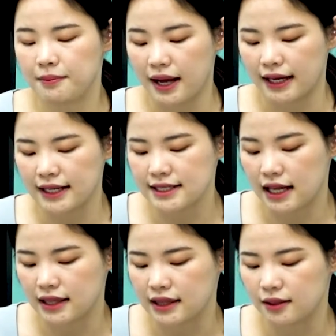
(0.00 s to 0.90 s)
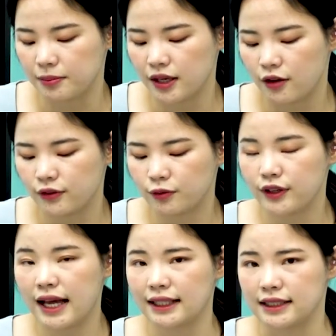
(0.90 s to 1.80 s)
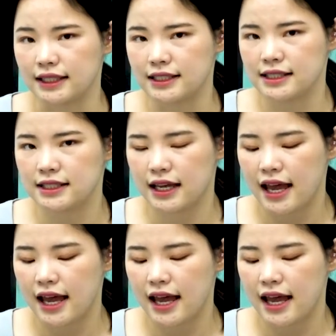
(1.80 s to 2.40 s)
minus enthalpy of the reactants.